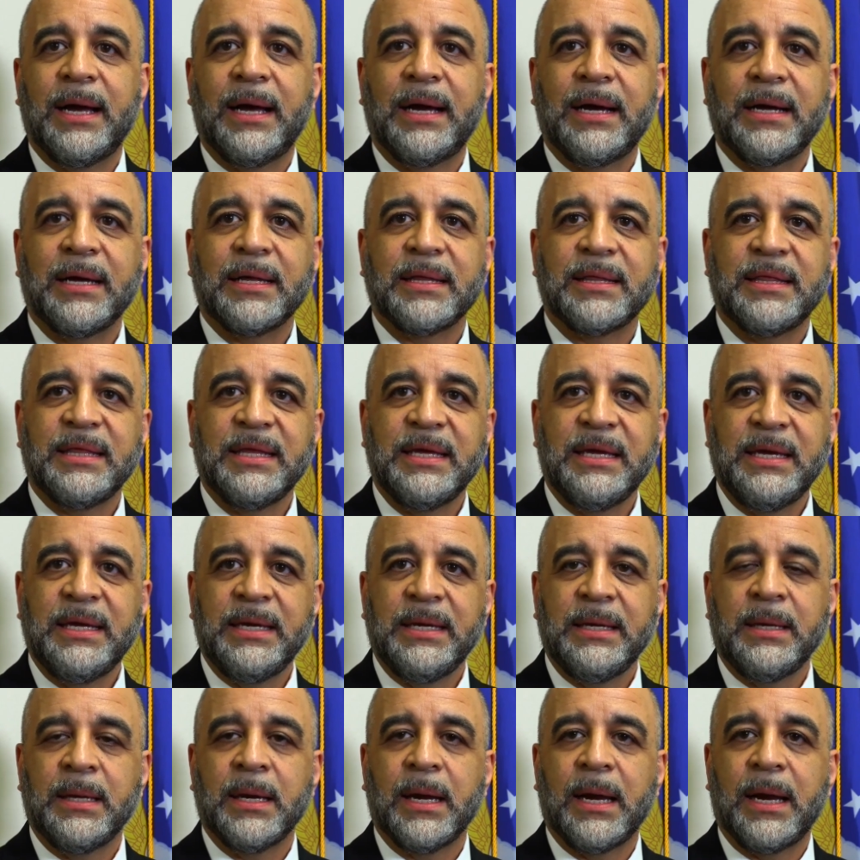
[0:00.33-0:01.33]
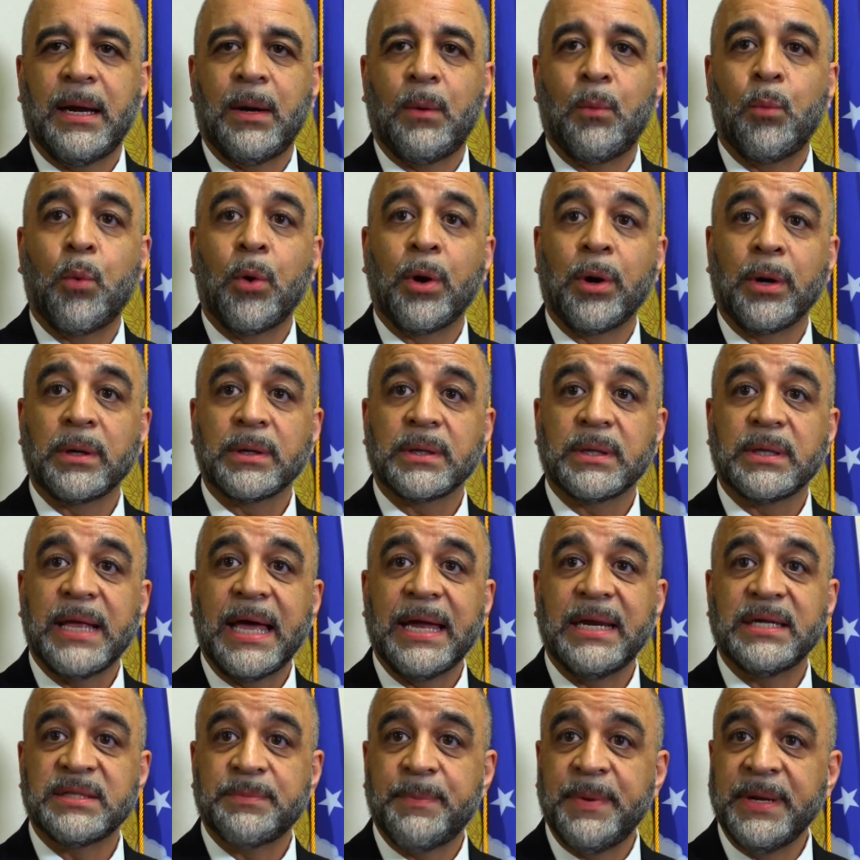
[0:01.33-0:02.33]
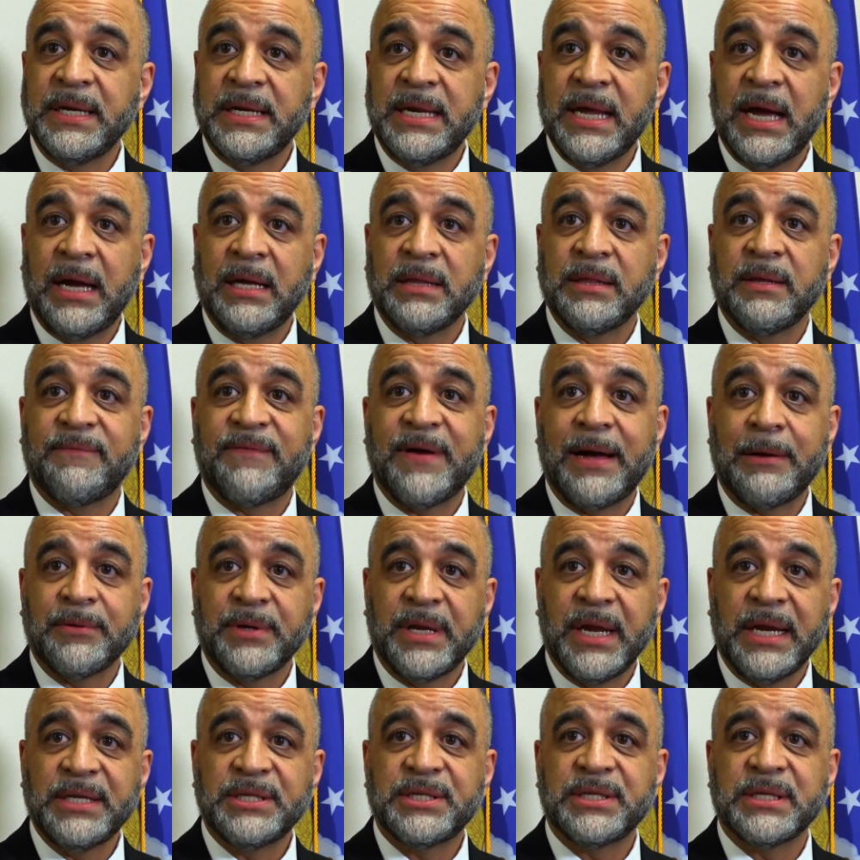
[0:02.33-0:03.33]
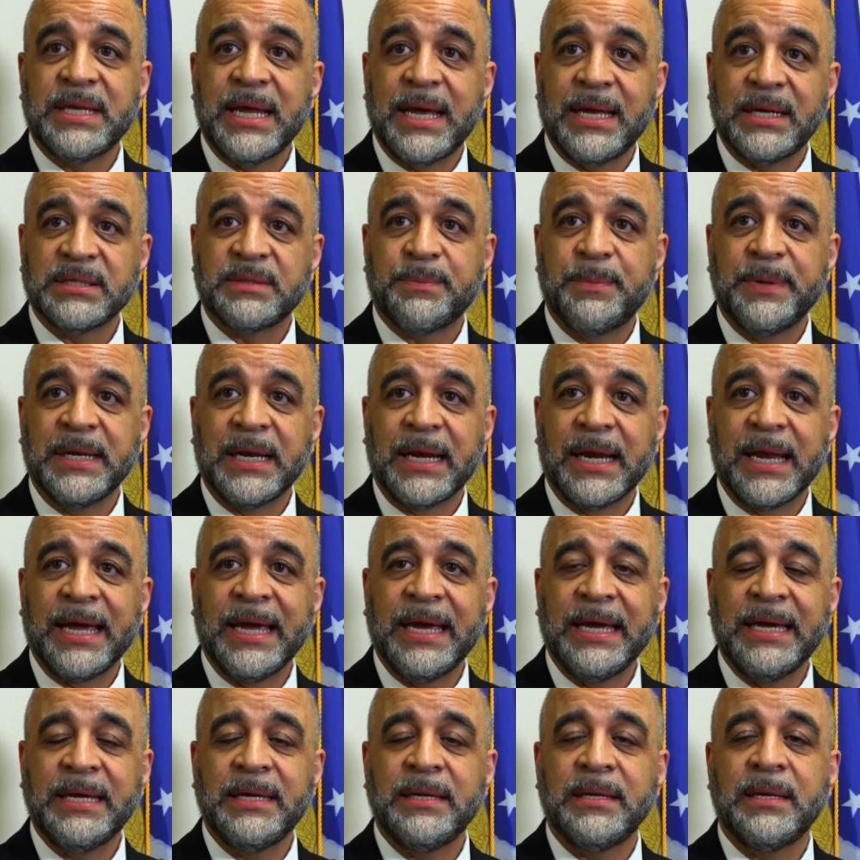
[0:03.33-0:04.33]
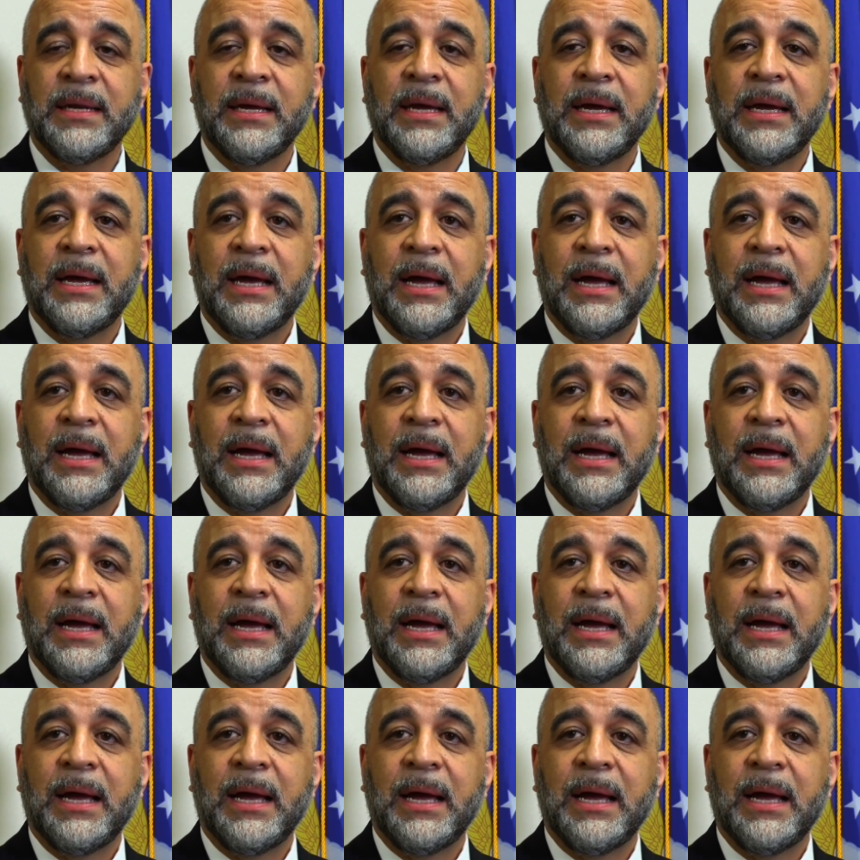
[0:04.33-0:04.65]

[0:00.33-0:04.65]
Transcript: Uh, the uh, work that has been done, the foundation that has been laid,